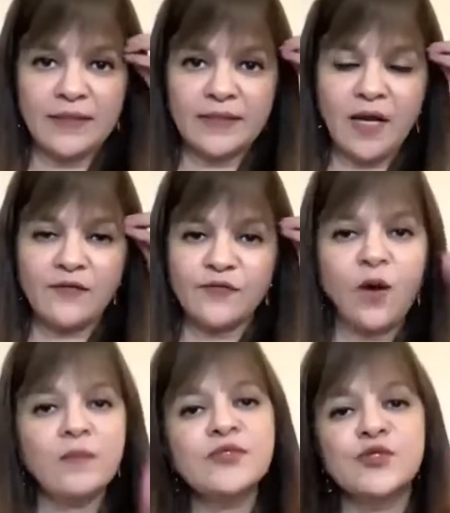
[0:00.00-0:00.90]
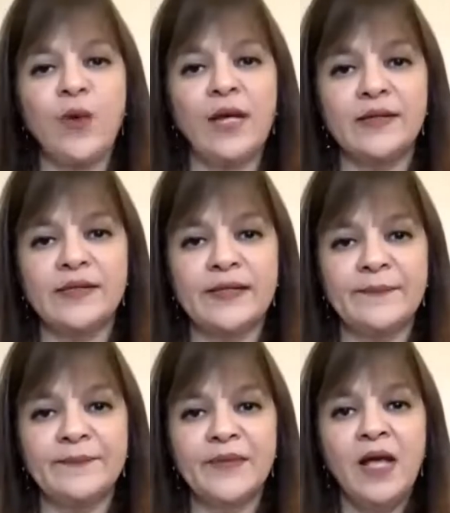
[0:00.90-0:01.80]
that are from duality,
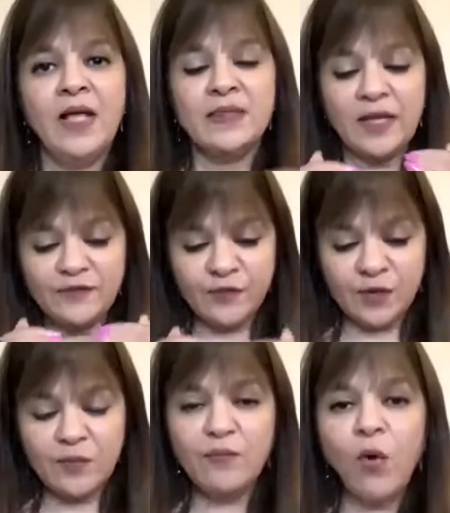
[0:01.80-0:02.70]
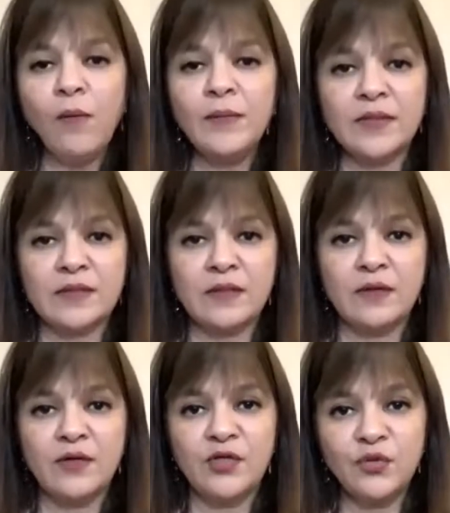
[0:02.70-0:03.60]
then for a moment
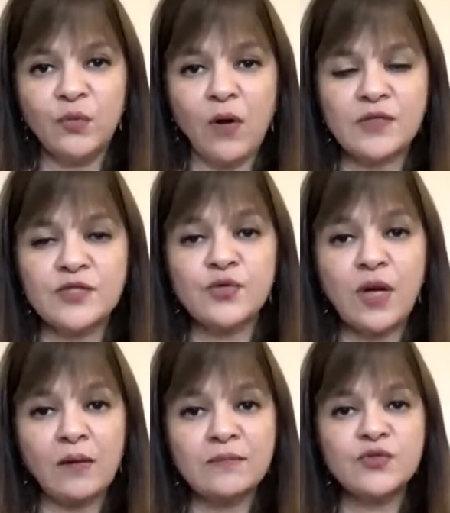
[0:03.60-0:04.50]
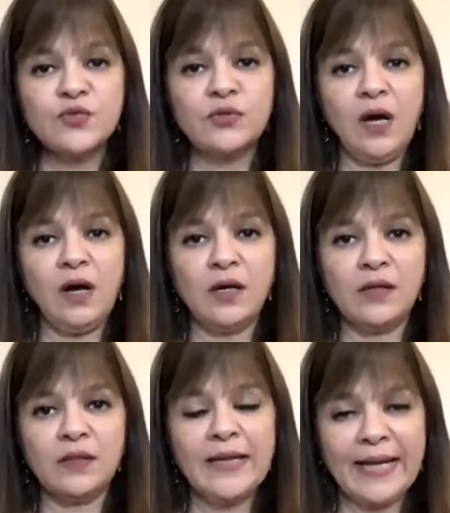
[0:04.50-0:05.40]
you want to come to the
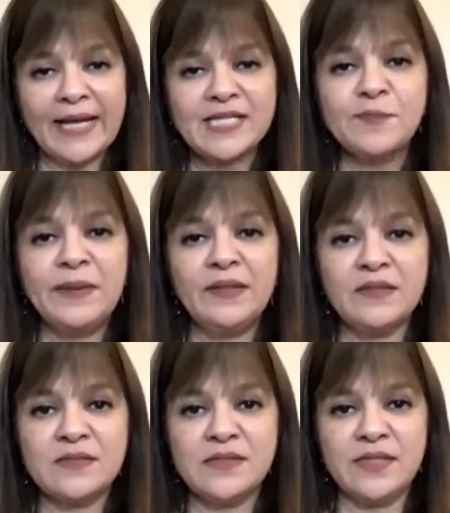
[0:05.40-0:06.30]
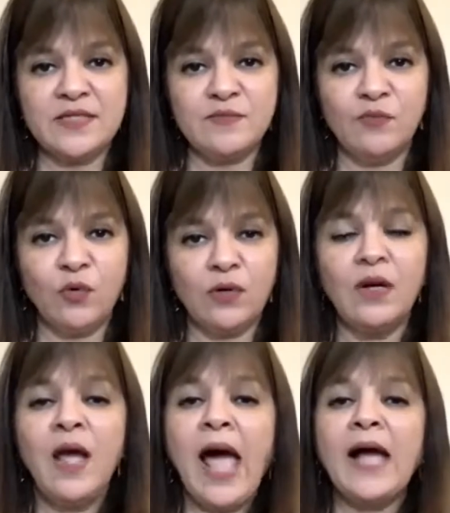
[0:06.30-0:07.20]
heart, experience these more.
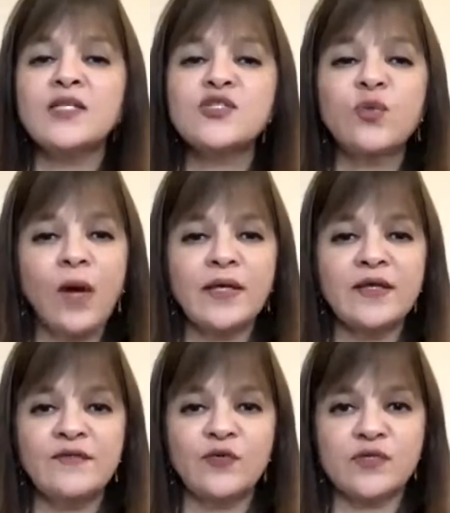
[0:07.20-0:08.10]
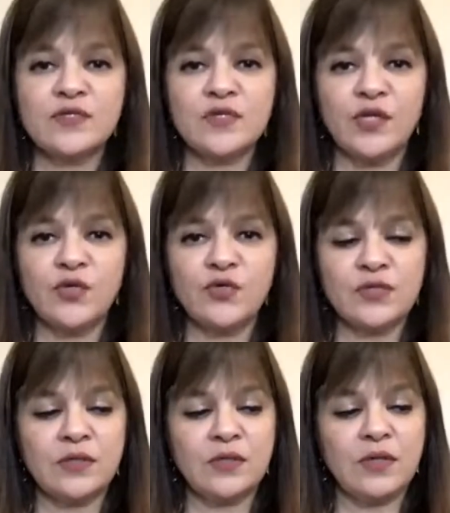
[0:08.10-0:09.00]
And so I give you the
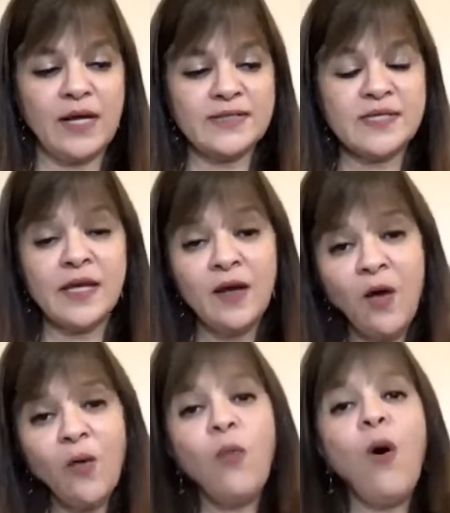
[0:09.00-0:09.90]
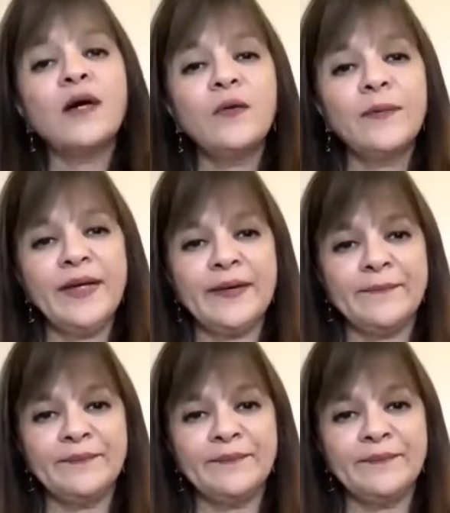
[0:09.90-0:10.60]
solution. I say, walk away,